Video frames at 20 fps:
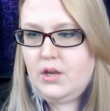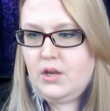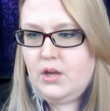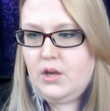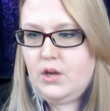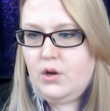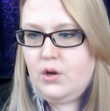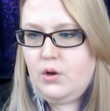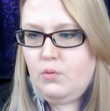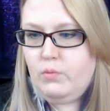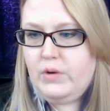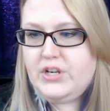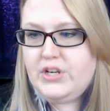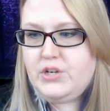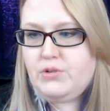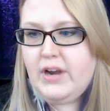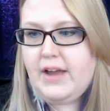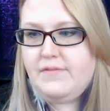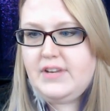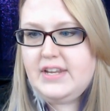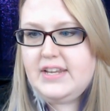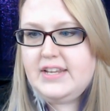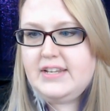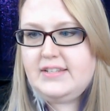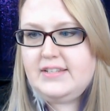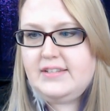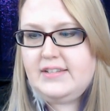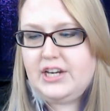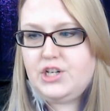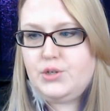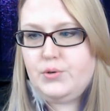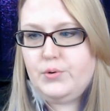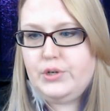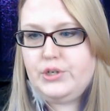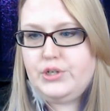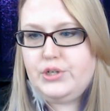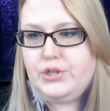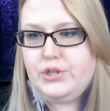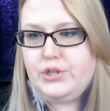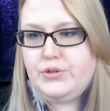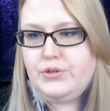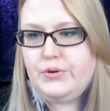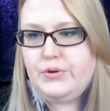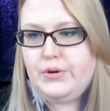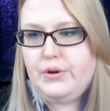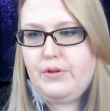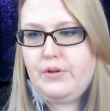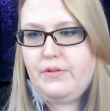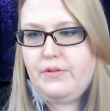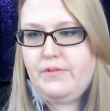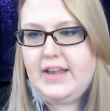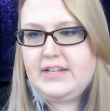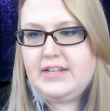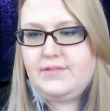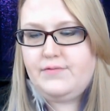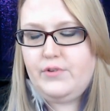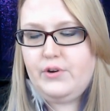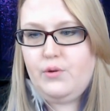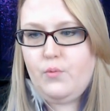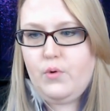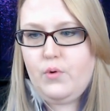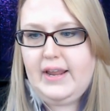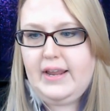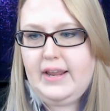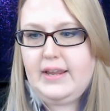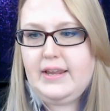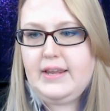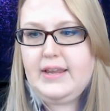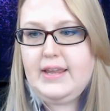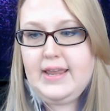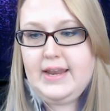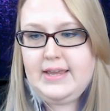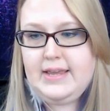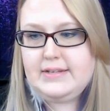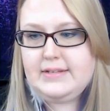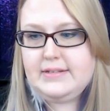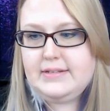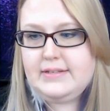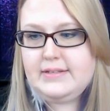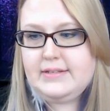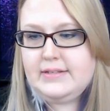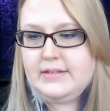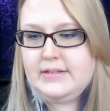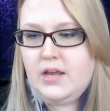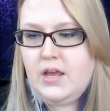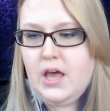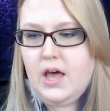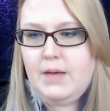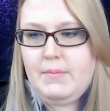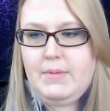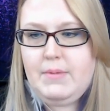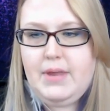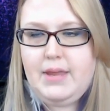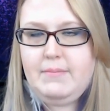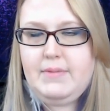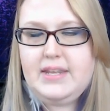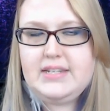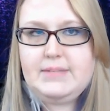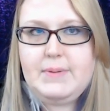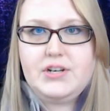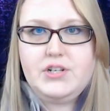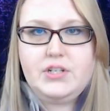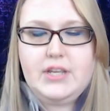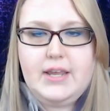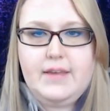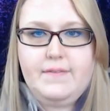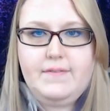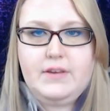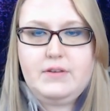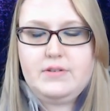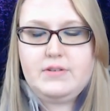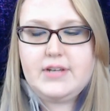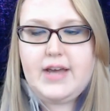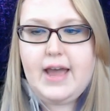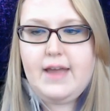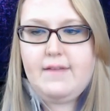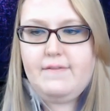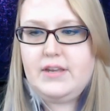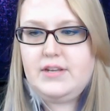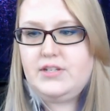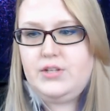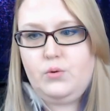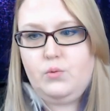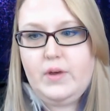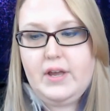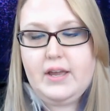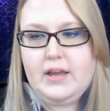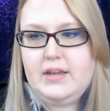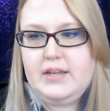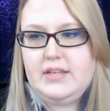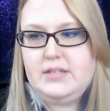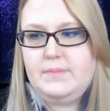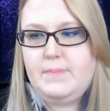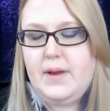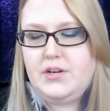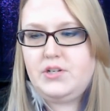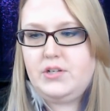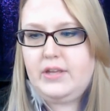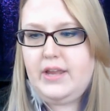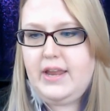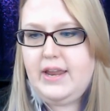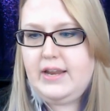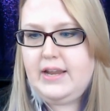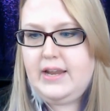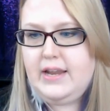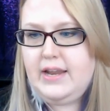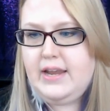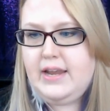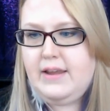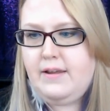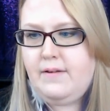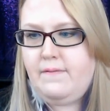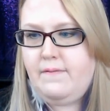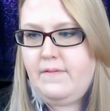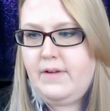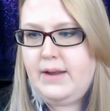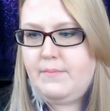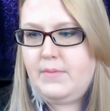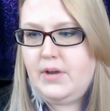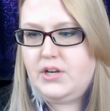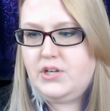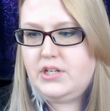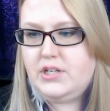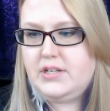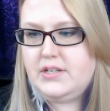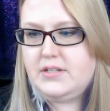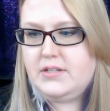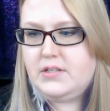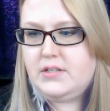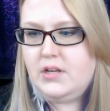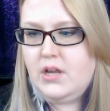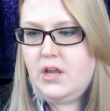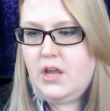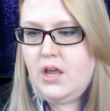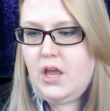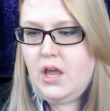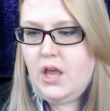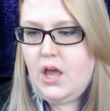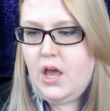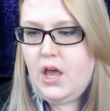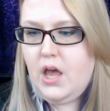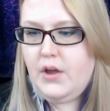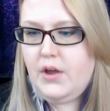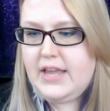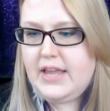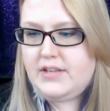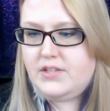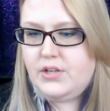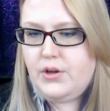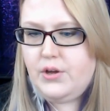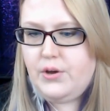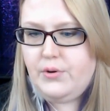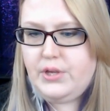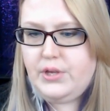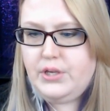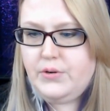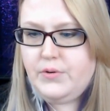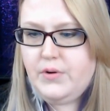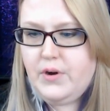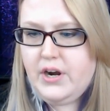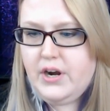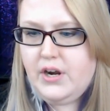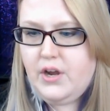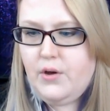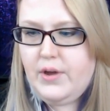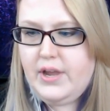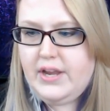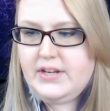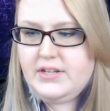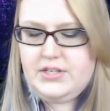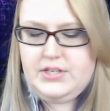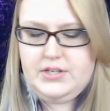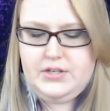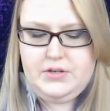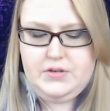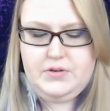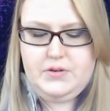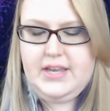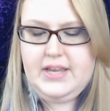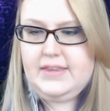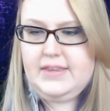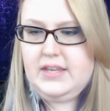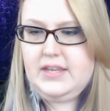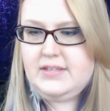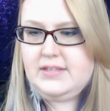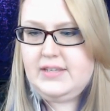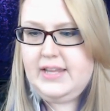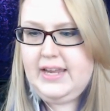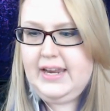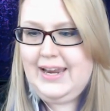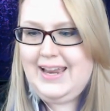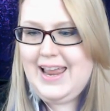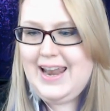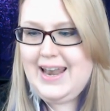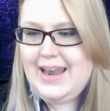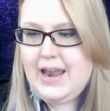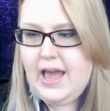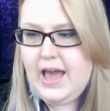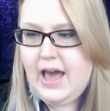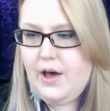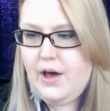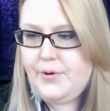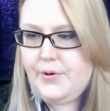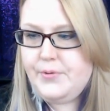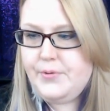Witchcraft is sexual truth. Thanks for the warning. It is. Um, and especially if you dive into Wicca, especially, it, it very much is. Okay, so you are going to get this link now.